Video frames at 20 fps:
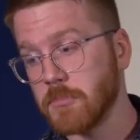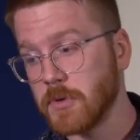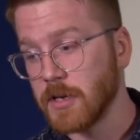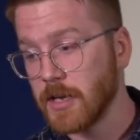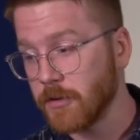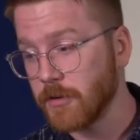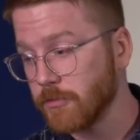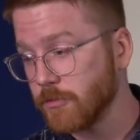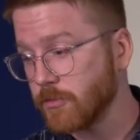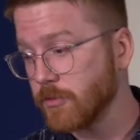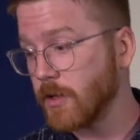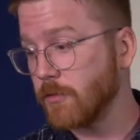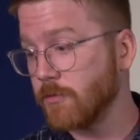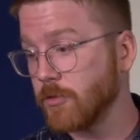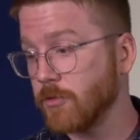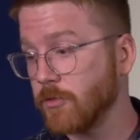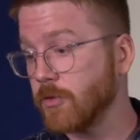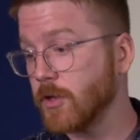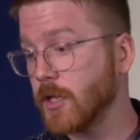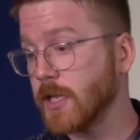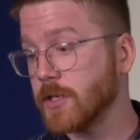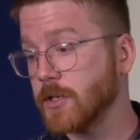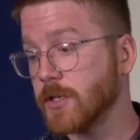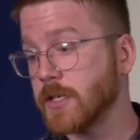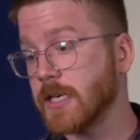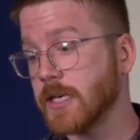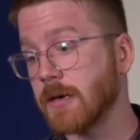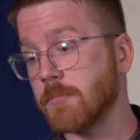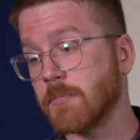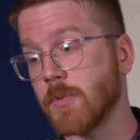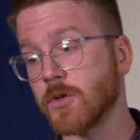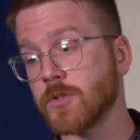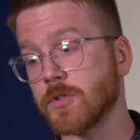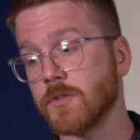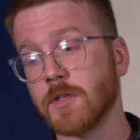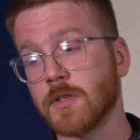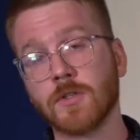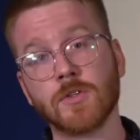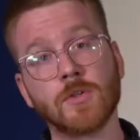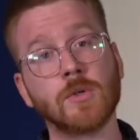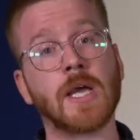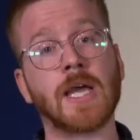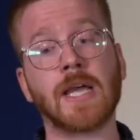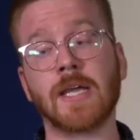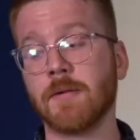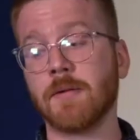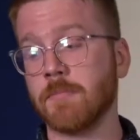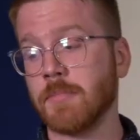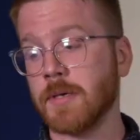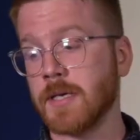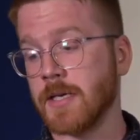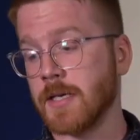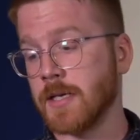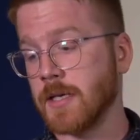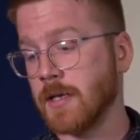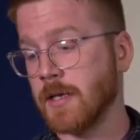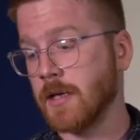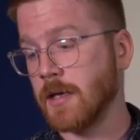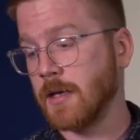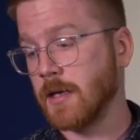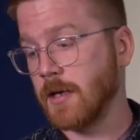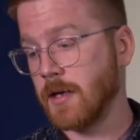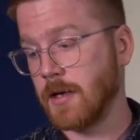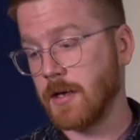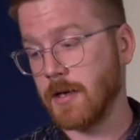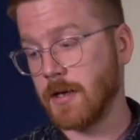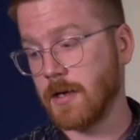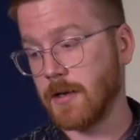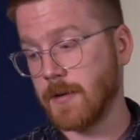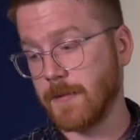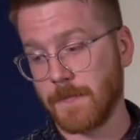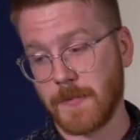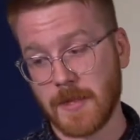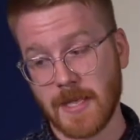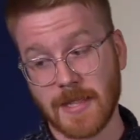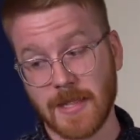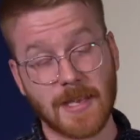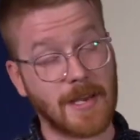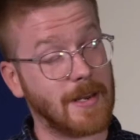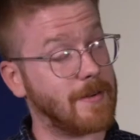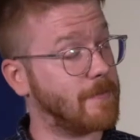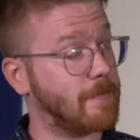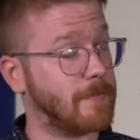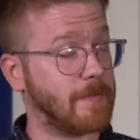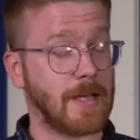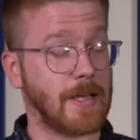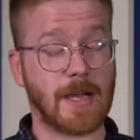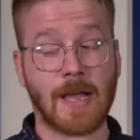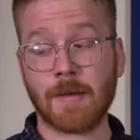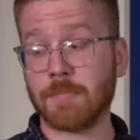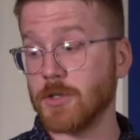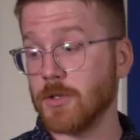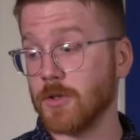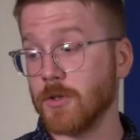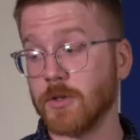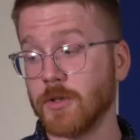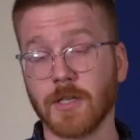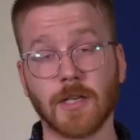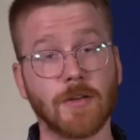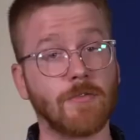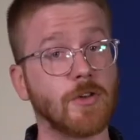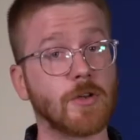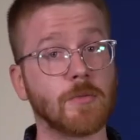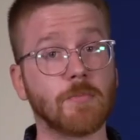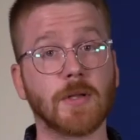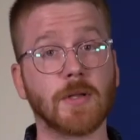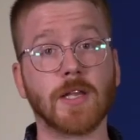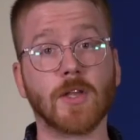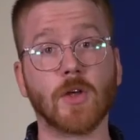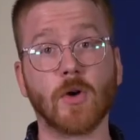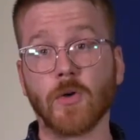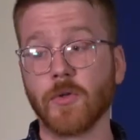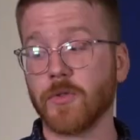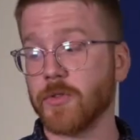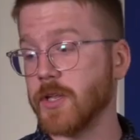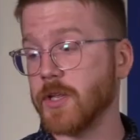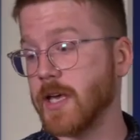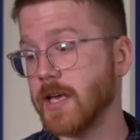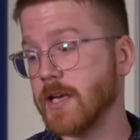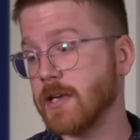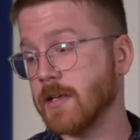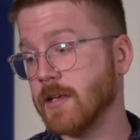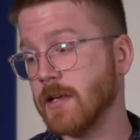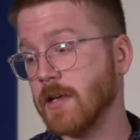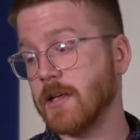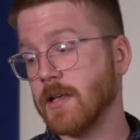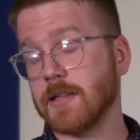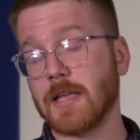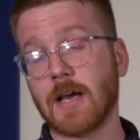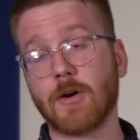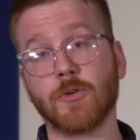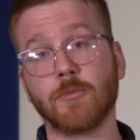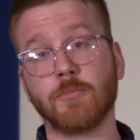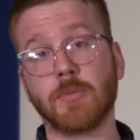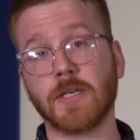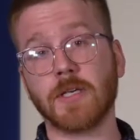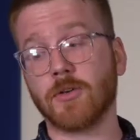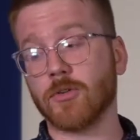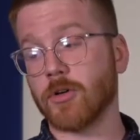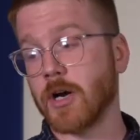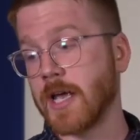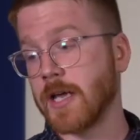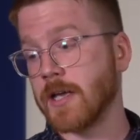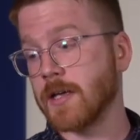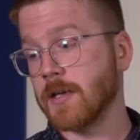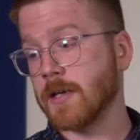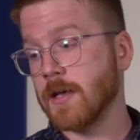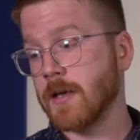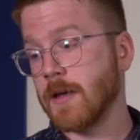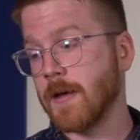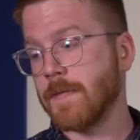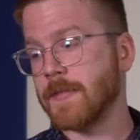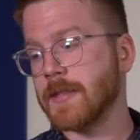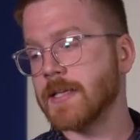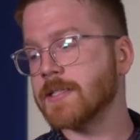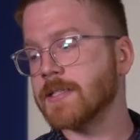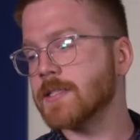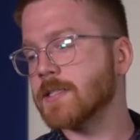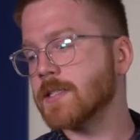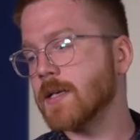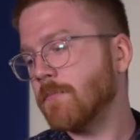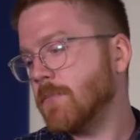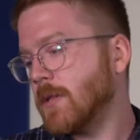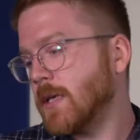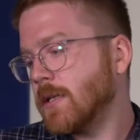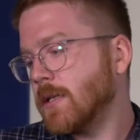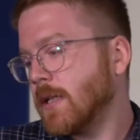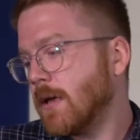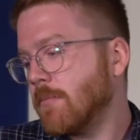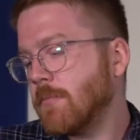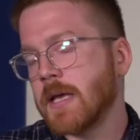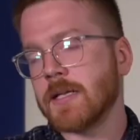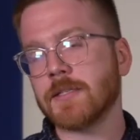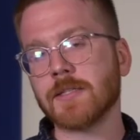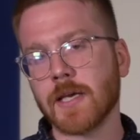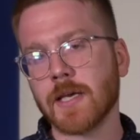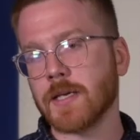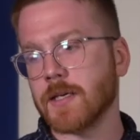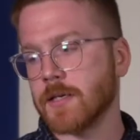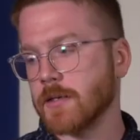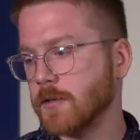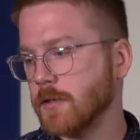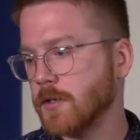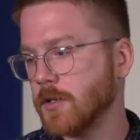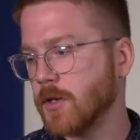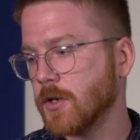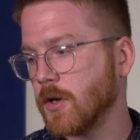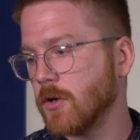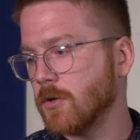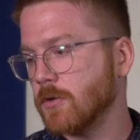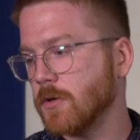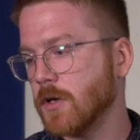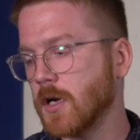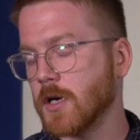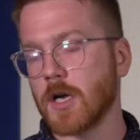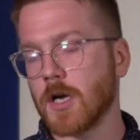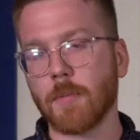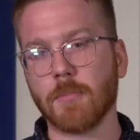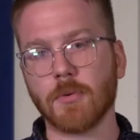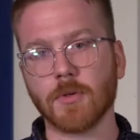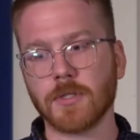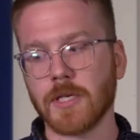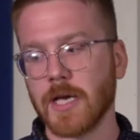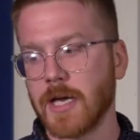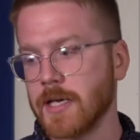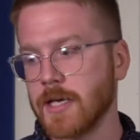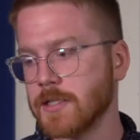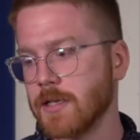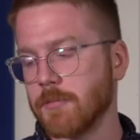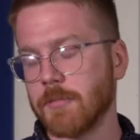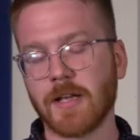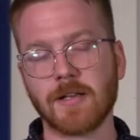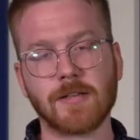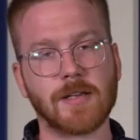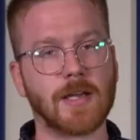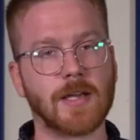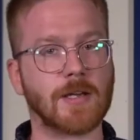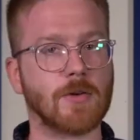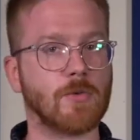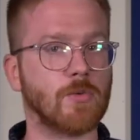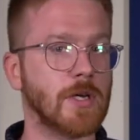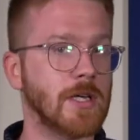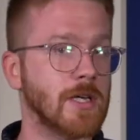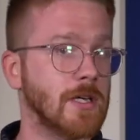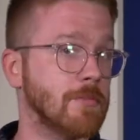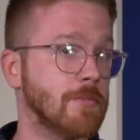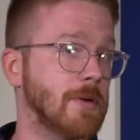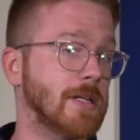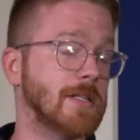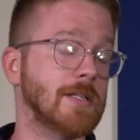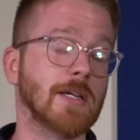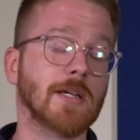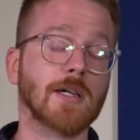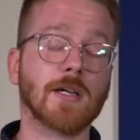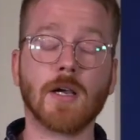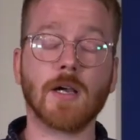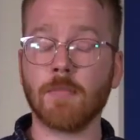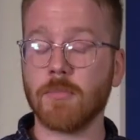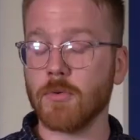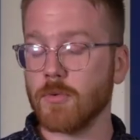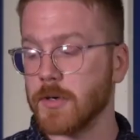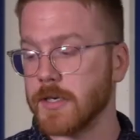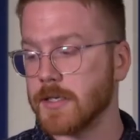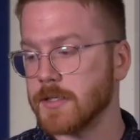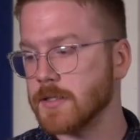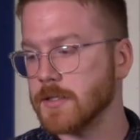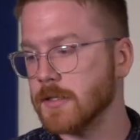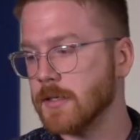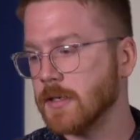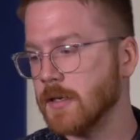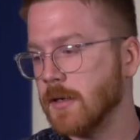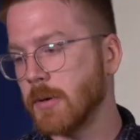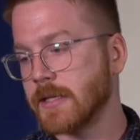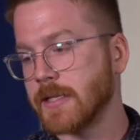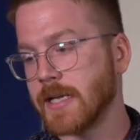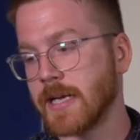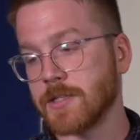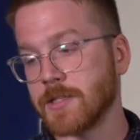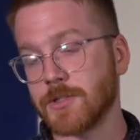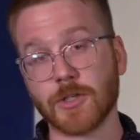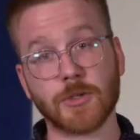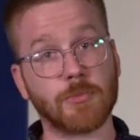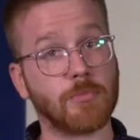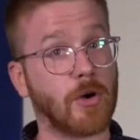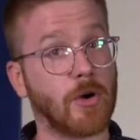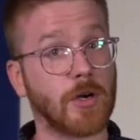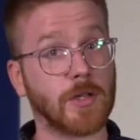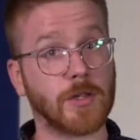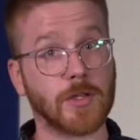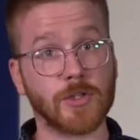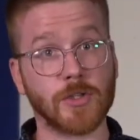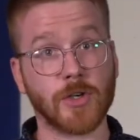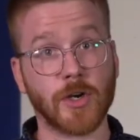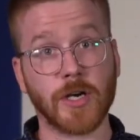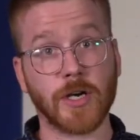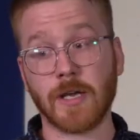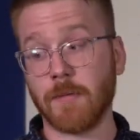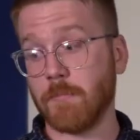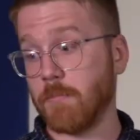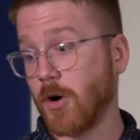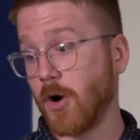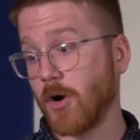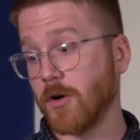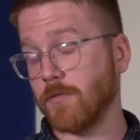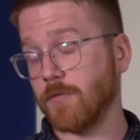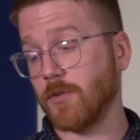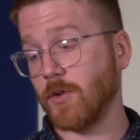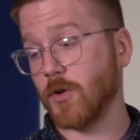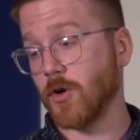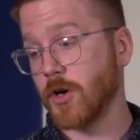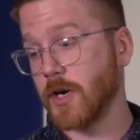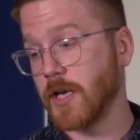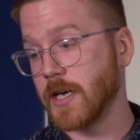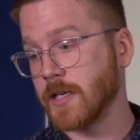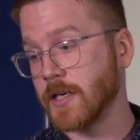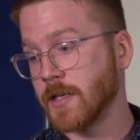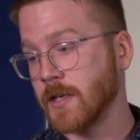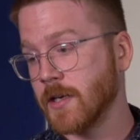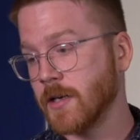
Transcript: If you feel like you can get most of it, do A and B. And then absolutely, if you can play the whole thing, that would be great. And this is something that may take, you know, a couple days, it may take a week, it may take a couple weeks, but that's just part of the journey and part of learning.